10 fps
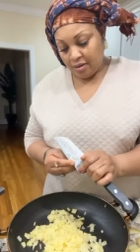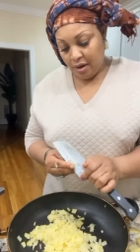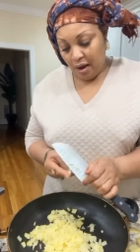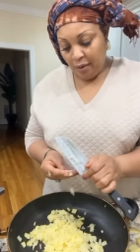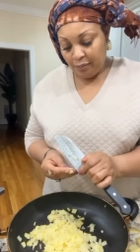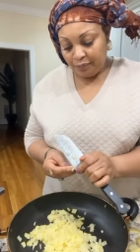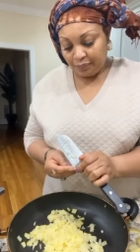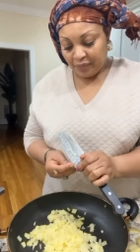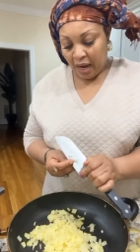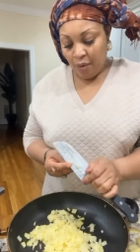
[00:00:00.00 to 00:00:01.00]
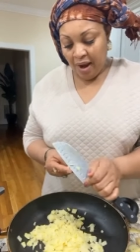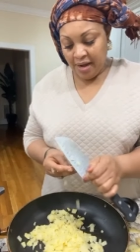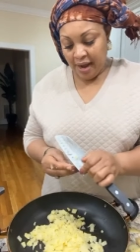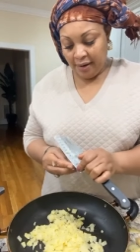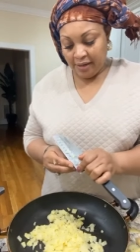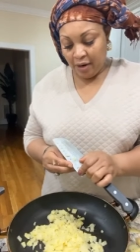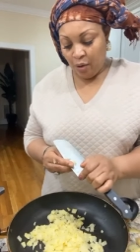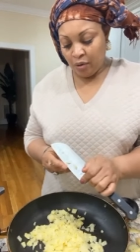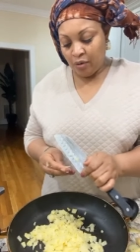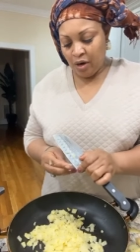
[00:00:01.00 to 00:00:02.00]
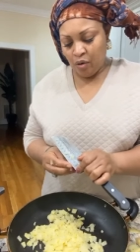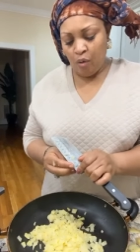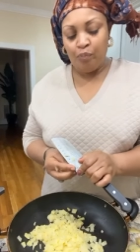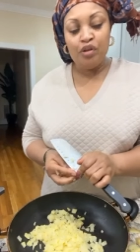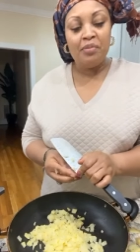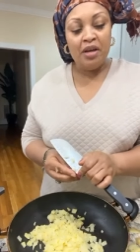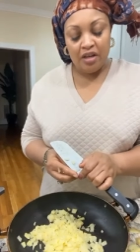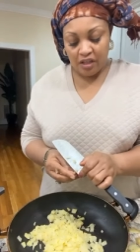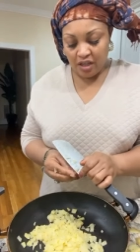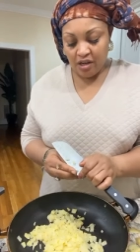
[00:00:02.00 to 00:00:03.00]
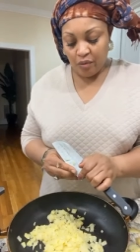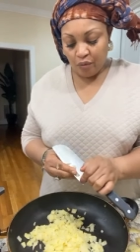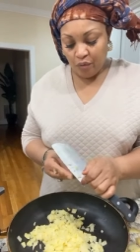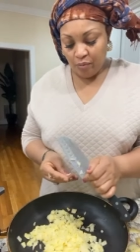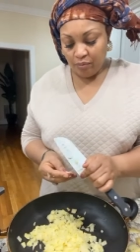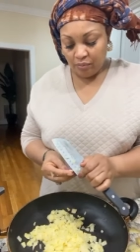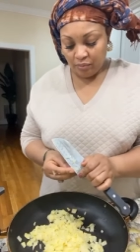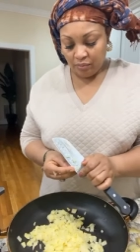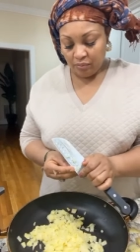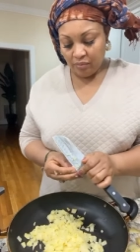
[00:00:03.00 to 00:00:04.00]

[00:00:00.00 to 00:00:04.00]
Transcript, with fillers: So I went there. They go, they go put me in this little room,